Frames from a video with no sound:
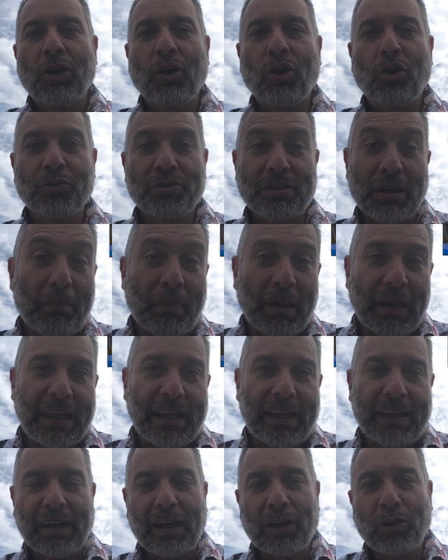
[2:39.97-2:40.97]
or
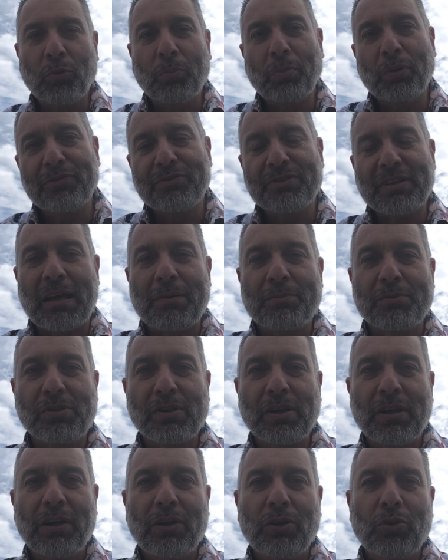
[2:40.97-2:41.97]
Dembélé a couple of times,
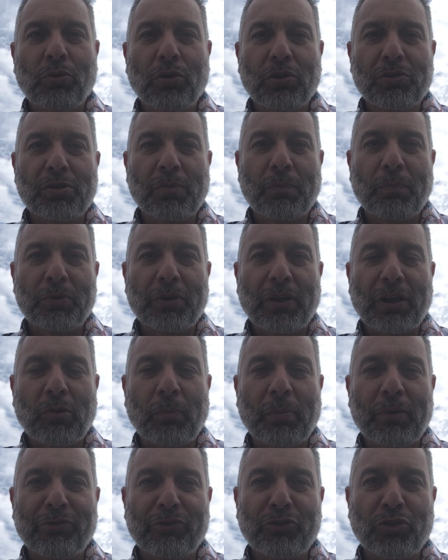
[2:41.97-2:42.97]
who also put a
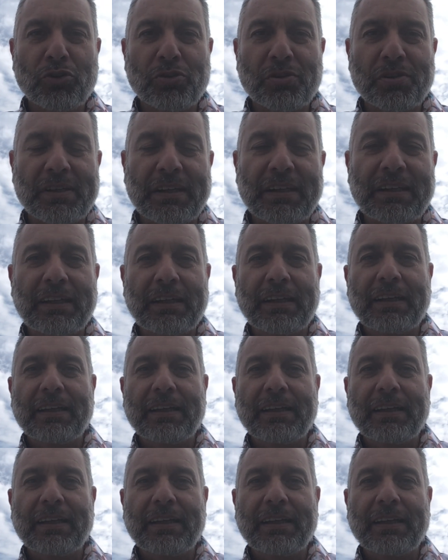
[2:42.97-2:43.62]
couple of crosses in.